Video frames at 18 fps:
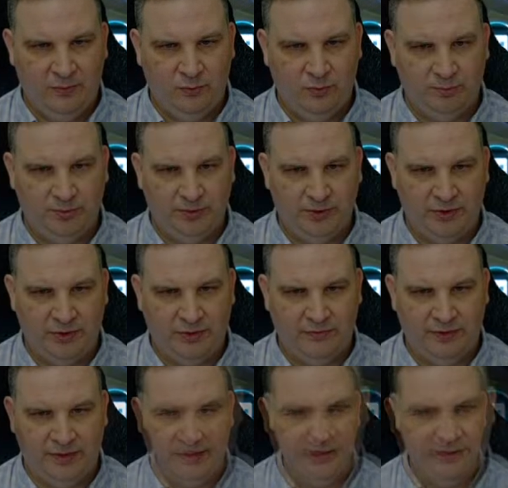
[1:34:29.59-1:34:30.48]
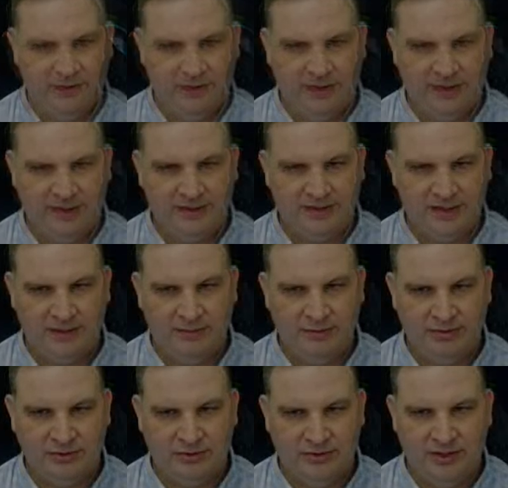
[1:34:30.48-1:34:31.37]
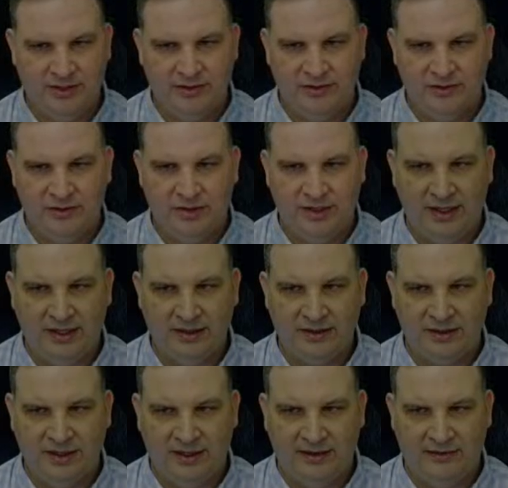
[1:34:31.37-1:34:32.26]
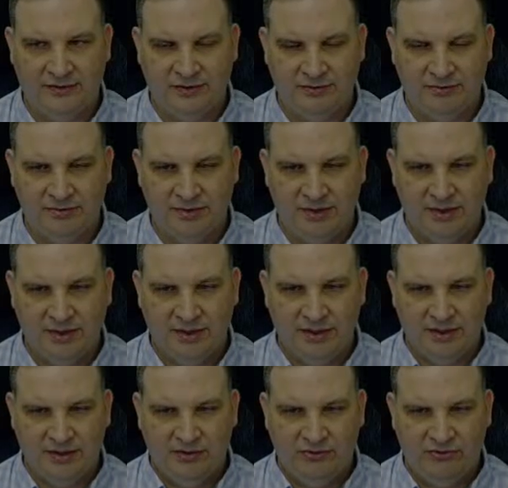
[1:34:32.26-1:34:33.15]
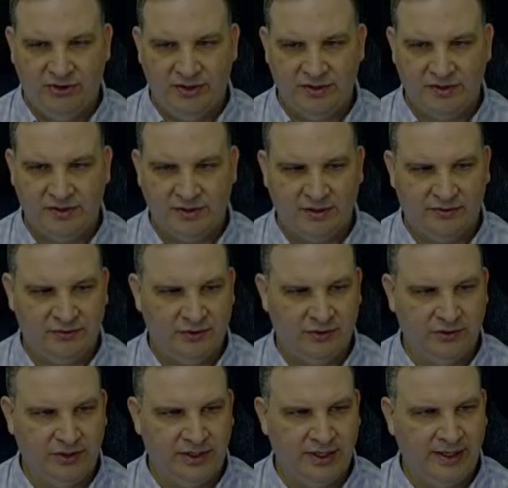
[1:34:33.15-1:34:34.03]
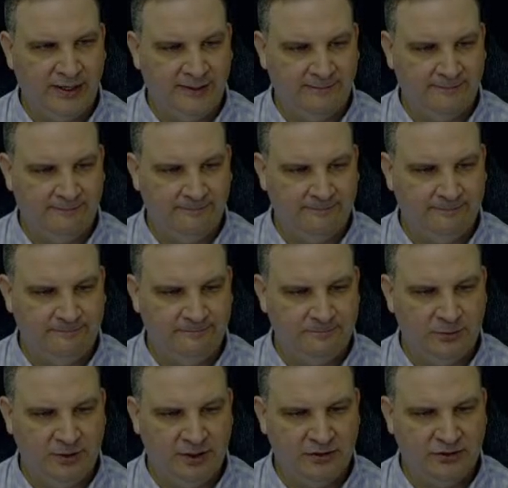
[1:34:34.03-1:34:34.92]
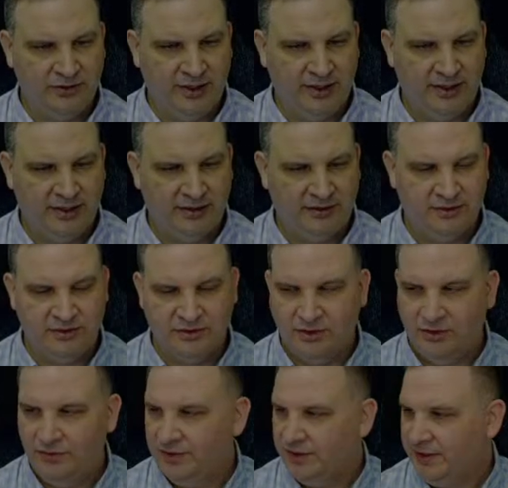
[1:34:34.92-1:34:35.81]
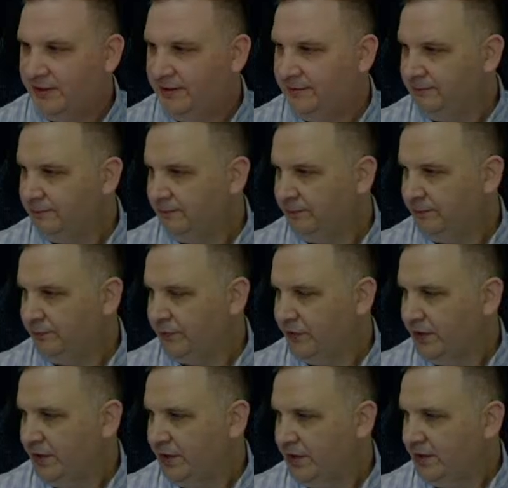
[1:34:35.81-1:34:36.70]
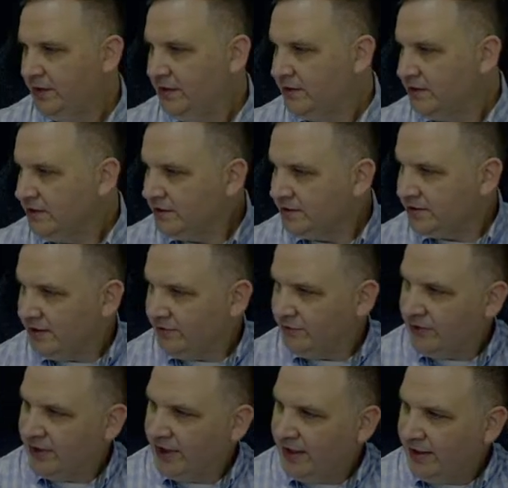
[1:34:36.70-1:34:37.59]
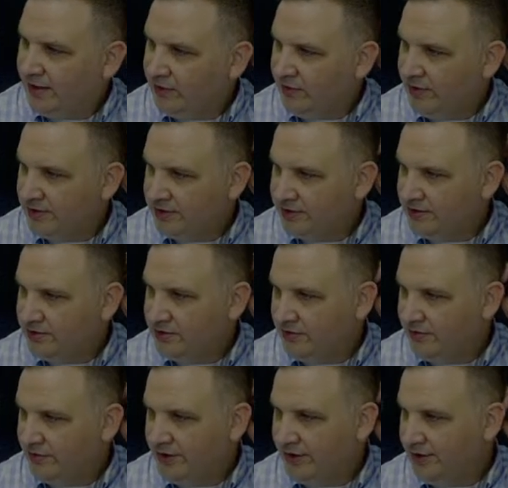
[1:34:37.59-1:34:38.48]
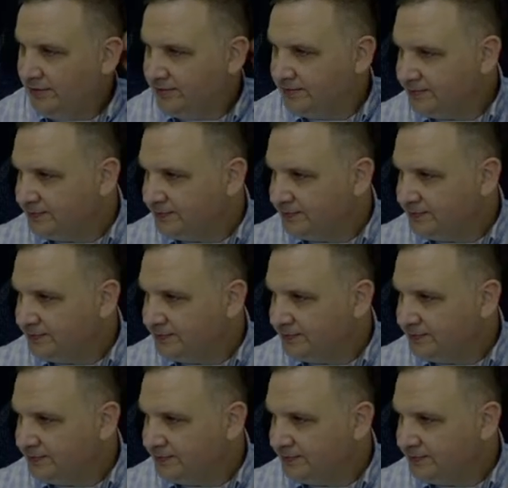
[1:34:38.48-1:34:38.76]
We'll put it over here on the lightsaber screen so you guys can have some fun stuff to look at while I try to get this going again. Let's see if we got any questions over here.